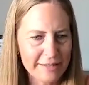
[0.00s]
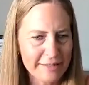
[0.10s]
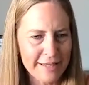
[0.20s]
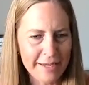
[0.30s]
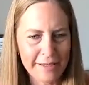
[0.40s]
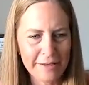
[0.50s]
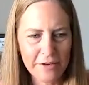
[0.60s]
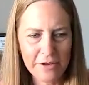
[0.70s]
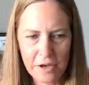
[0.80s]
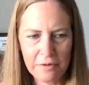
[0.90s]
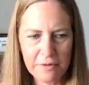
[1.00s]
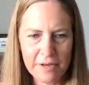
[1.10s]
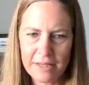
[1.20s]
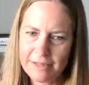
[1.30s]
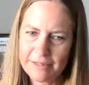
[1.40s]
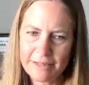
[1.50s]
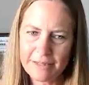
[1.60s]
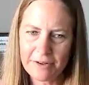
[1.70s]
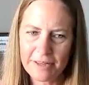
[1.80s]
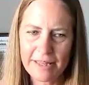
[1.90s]
And it's like, no, not
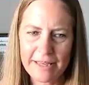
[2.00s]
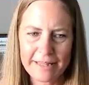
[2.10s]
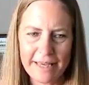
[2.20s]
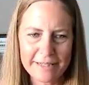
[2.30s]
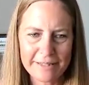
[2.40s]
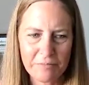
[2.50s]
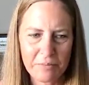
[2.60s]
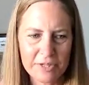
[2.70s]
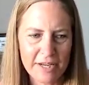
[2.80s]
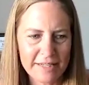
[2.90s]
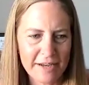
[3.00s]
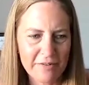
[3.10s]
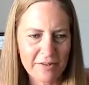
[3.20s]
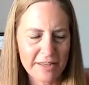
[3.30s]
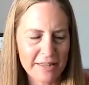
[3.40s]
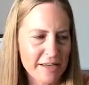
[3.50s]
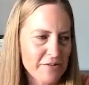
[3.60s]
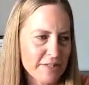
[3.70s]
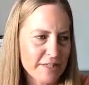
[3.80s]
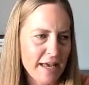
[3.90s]
necessarily. Like that doesn't protect everything that
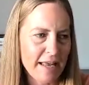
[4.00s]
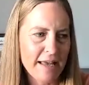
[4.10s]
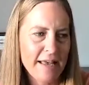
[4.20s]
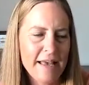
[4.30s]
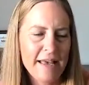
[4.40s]
you say.